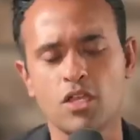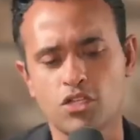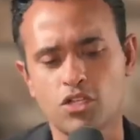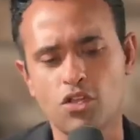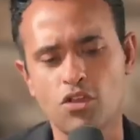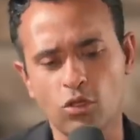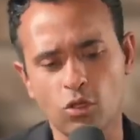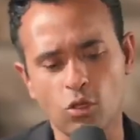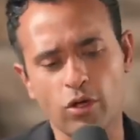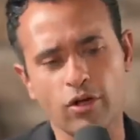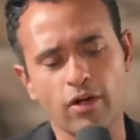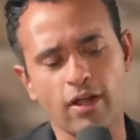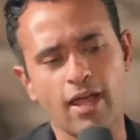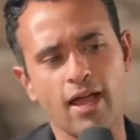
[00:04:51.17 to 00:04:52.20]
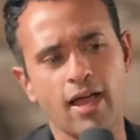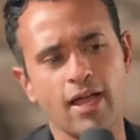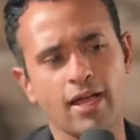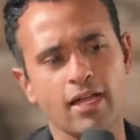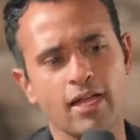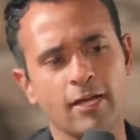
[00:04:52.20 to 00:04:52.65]
So you're a lawyer, and
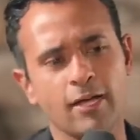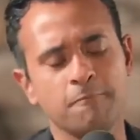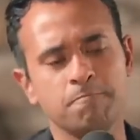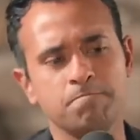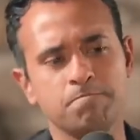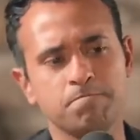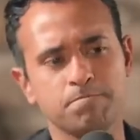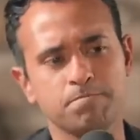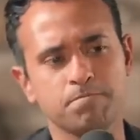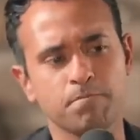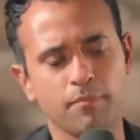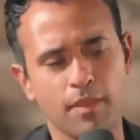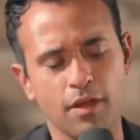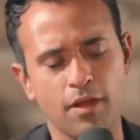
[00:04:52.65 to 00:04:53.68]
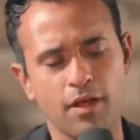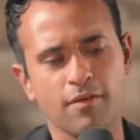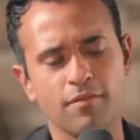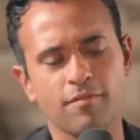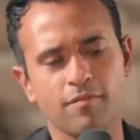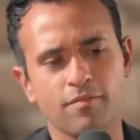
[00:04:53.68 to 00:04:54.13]

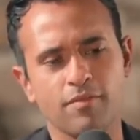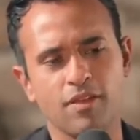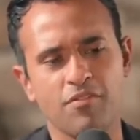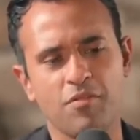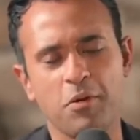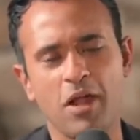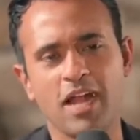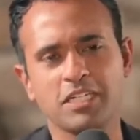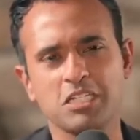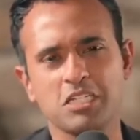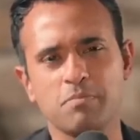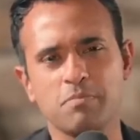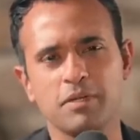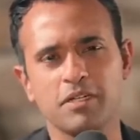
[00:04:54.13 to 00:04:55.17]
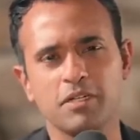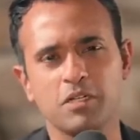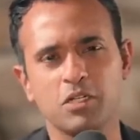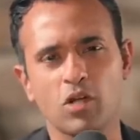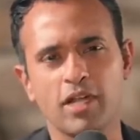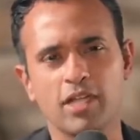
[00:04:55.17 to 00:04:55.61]
I've never practiced, but
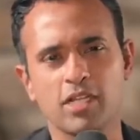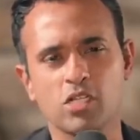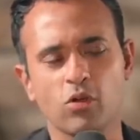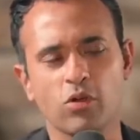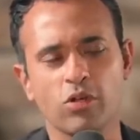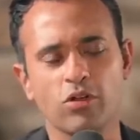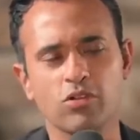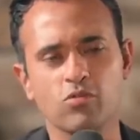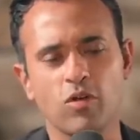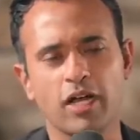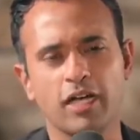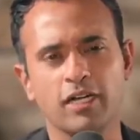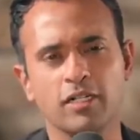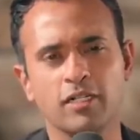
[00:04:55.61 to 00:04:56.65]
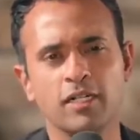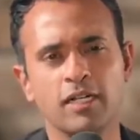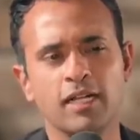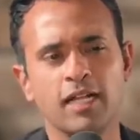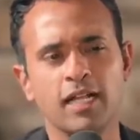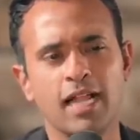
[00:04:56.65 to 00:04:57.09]
trained as a lawyer as well.
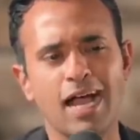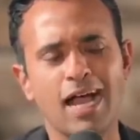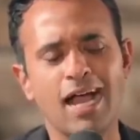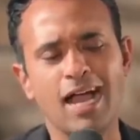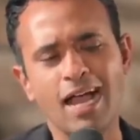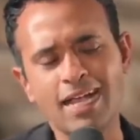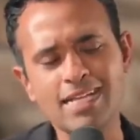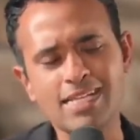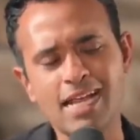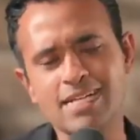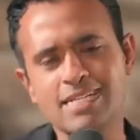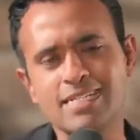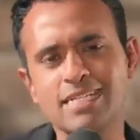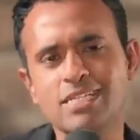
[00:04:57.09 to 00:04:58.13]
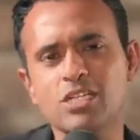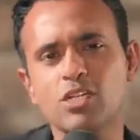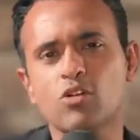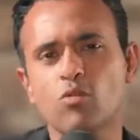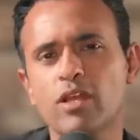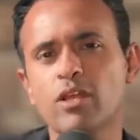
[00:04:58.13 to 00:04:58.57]
I guess I
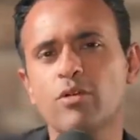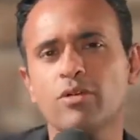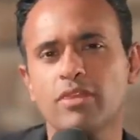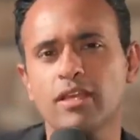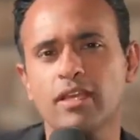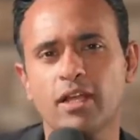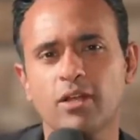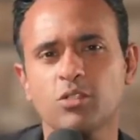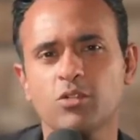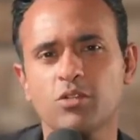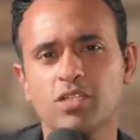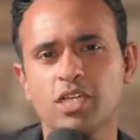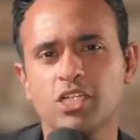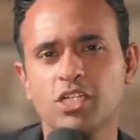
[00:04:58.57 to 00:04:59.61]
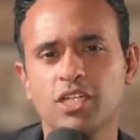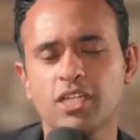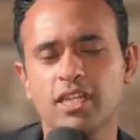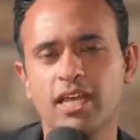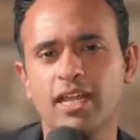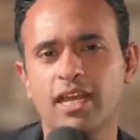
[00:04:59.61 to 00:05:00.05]
disagree with the
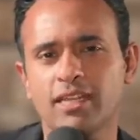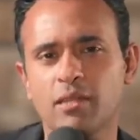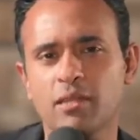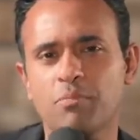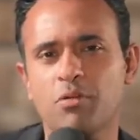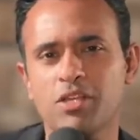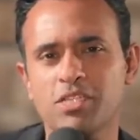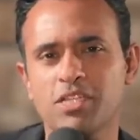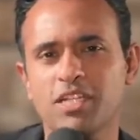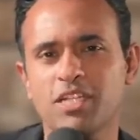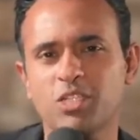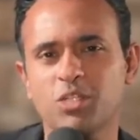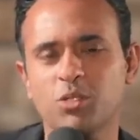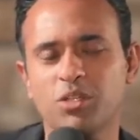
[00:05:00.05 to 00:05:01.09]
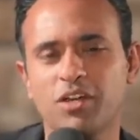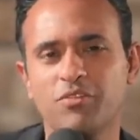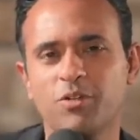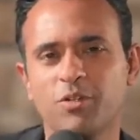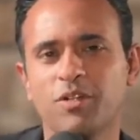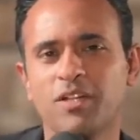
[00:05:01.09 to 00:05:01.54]
characterization that at the presidential
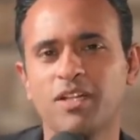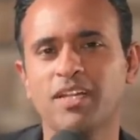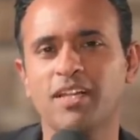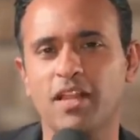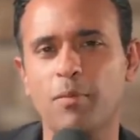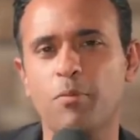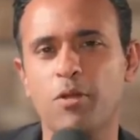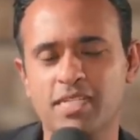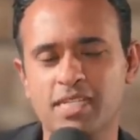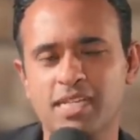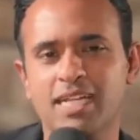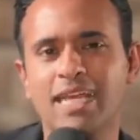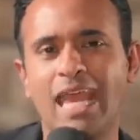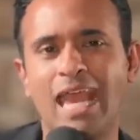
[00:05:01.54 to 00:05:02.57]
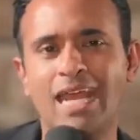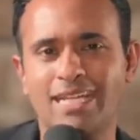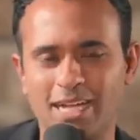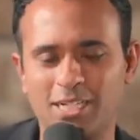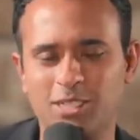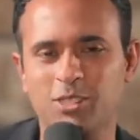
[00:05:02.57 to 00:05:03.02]
level, that the president
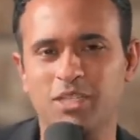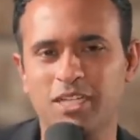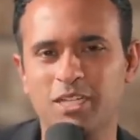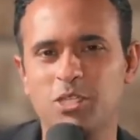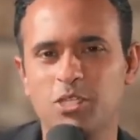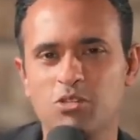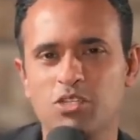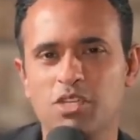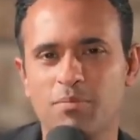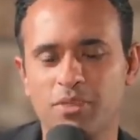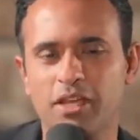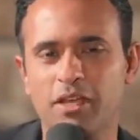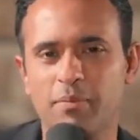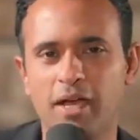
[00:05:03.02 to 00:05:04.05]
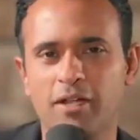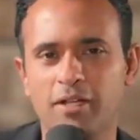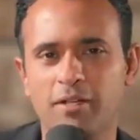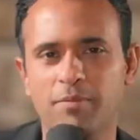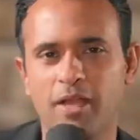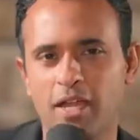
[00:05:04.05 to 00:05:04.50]
can't actually do something about
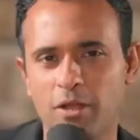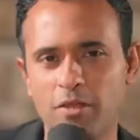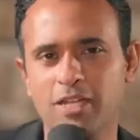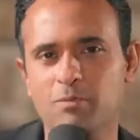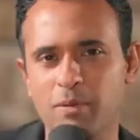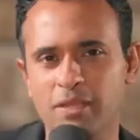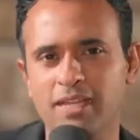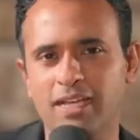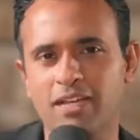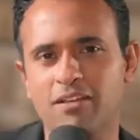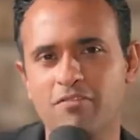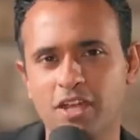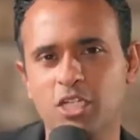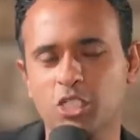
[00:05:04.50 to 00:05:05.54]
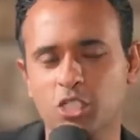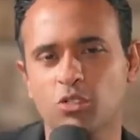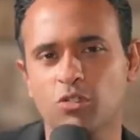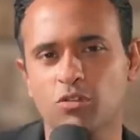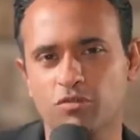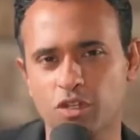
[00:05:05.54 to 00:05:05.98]
I know that's been the
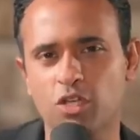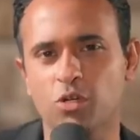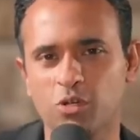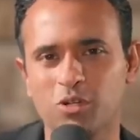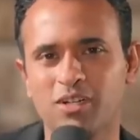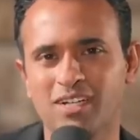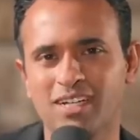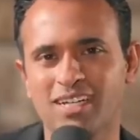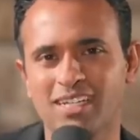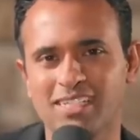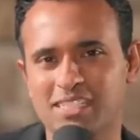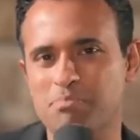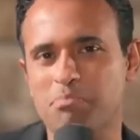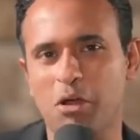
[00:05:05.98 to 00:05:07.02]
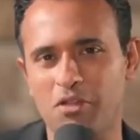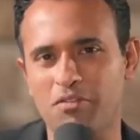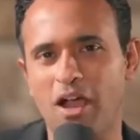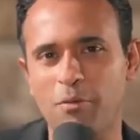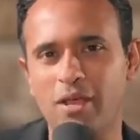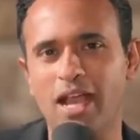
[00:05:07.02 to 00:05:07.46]
conventional view. It's part of
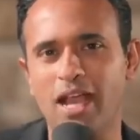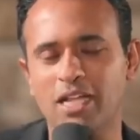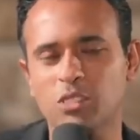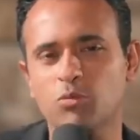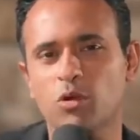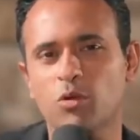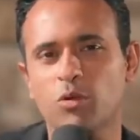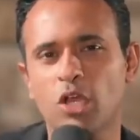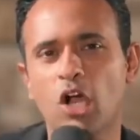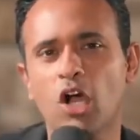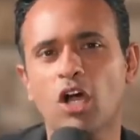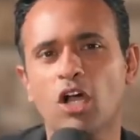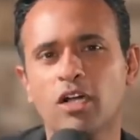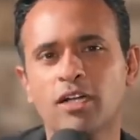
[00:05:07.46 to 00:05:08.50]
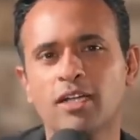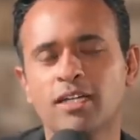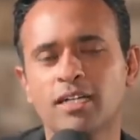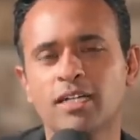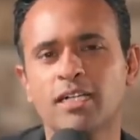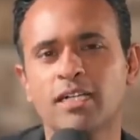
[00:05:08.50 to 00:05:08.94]
how we got to where we are.
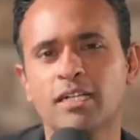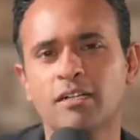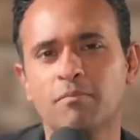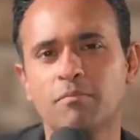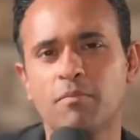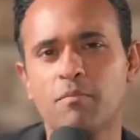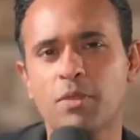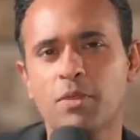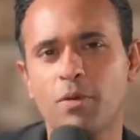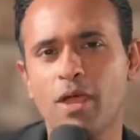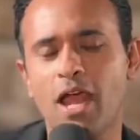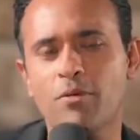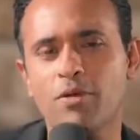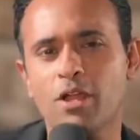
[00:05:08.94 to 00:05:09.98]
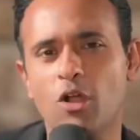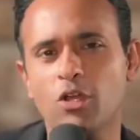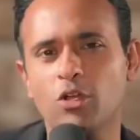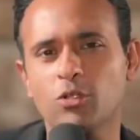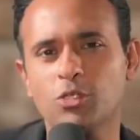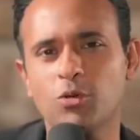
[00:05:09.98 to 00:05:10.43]
But the way I read
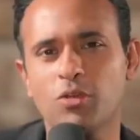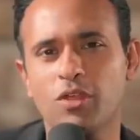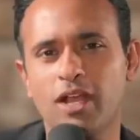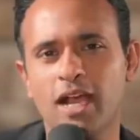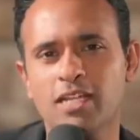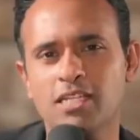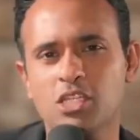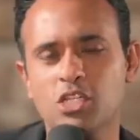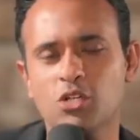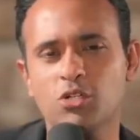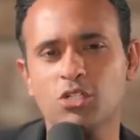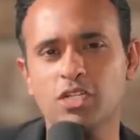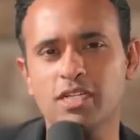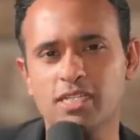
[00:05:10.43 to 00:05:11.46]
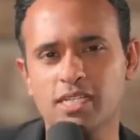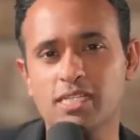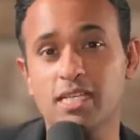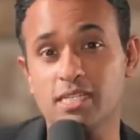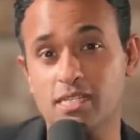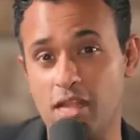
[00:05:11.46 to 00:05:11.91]
Article 2 of the Constitution is it
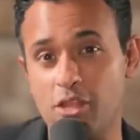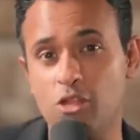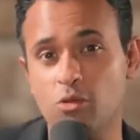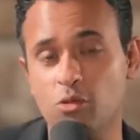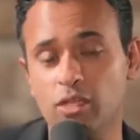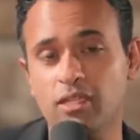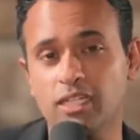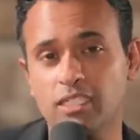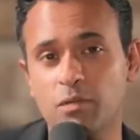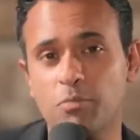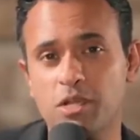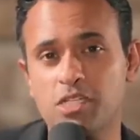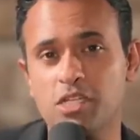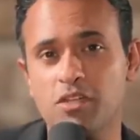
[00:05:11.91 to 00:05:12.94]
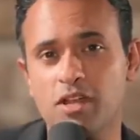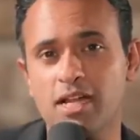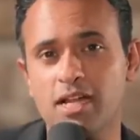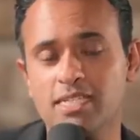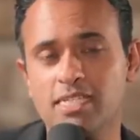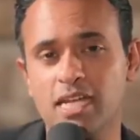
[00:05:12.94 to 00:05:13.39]
says that the duly elected president of the
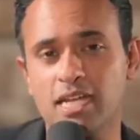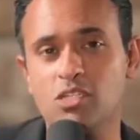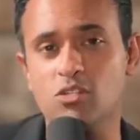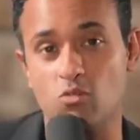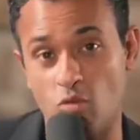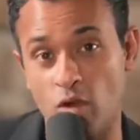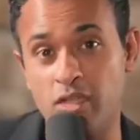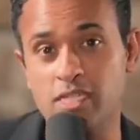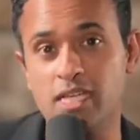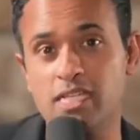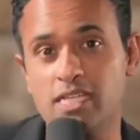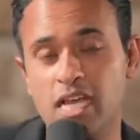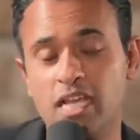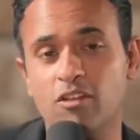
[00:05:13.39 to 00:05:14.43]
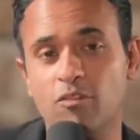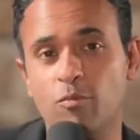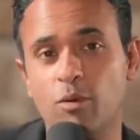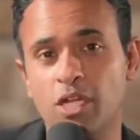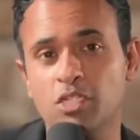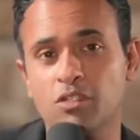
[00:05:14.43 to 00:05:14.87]
United States runs the executive
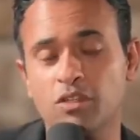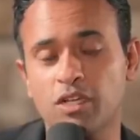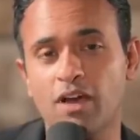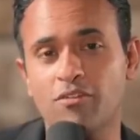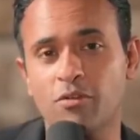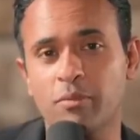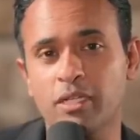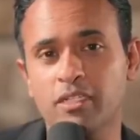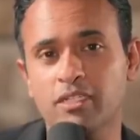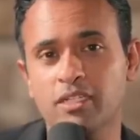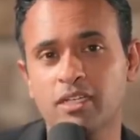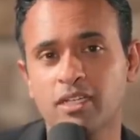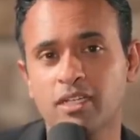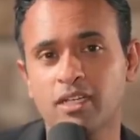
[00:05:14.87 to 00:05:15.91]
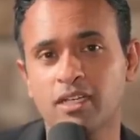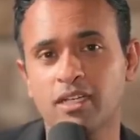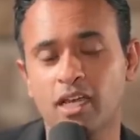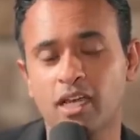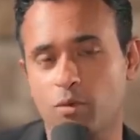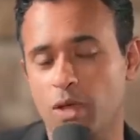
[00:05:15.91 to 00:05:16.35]
branch of the government.
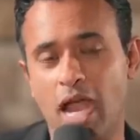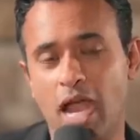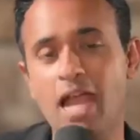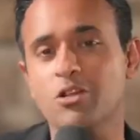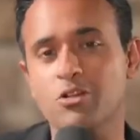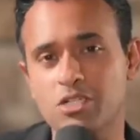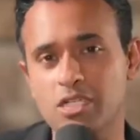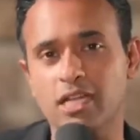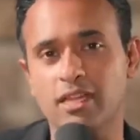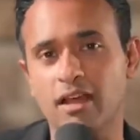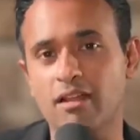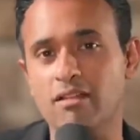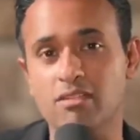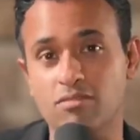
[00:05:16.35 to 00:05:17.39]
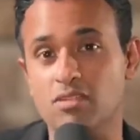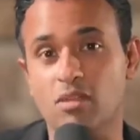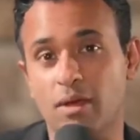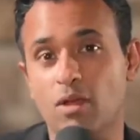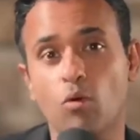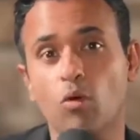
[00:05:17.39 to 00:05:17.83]
And the way I understand that is if
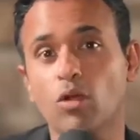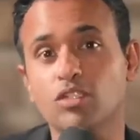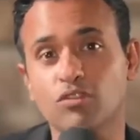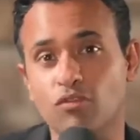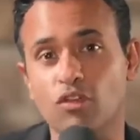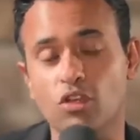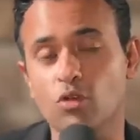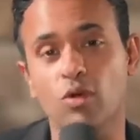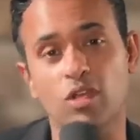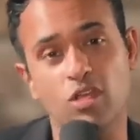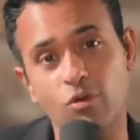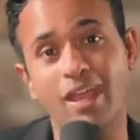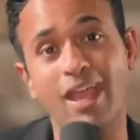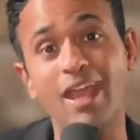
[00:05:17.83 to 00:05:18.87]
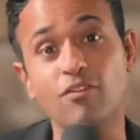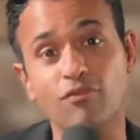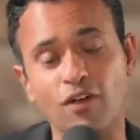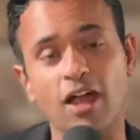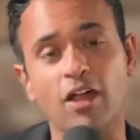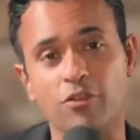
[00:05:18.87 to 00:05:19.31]
somebody works for you and you can't
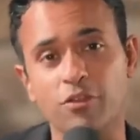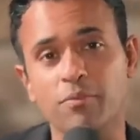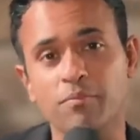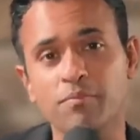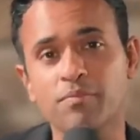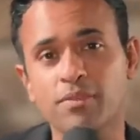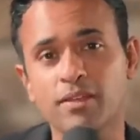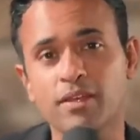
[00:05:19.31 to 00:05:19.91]
fire them,